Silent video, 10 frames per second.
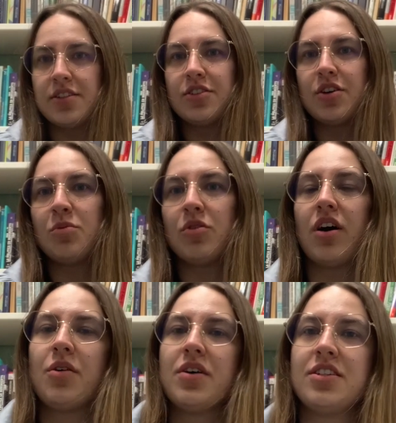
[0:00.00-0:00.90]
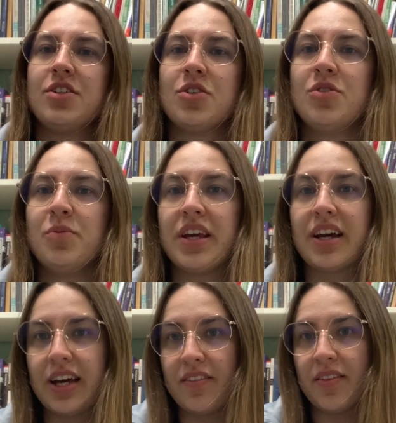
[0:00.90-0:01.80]
So Morocco is known to be
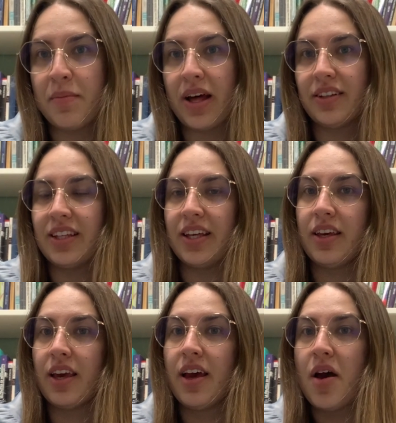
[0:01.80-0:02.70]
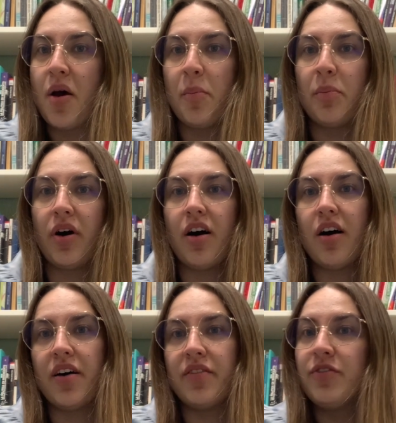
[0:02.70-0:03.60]
kind of the melting
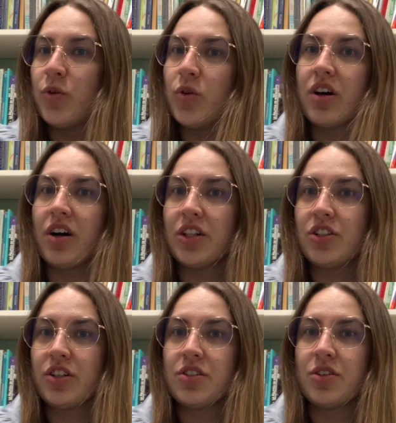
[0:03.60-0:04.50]
pot of food culture.